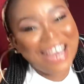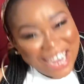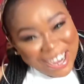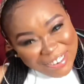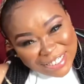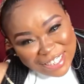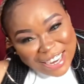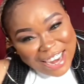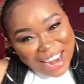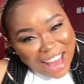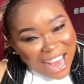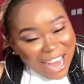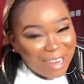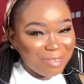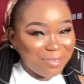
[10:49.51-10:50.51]
I'm not
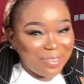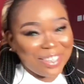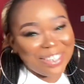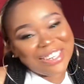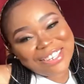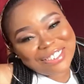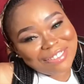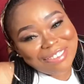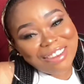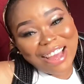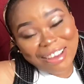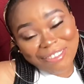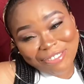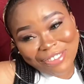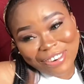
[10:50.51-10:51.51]
laughing, just
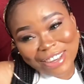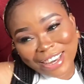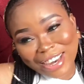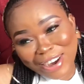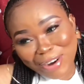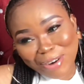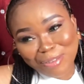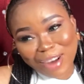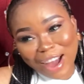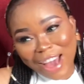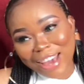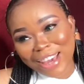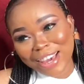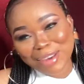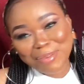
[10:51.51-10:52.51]
like get over
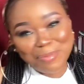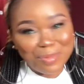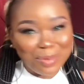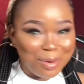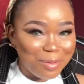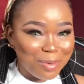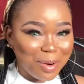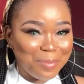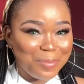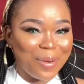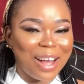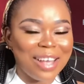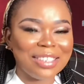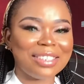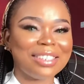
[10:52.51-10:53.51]
it, move on
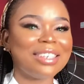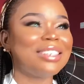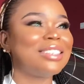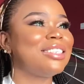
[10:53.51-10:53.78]
past it.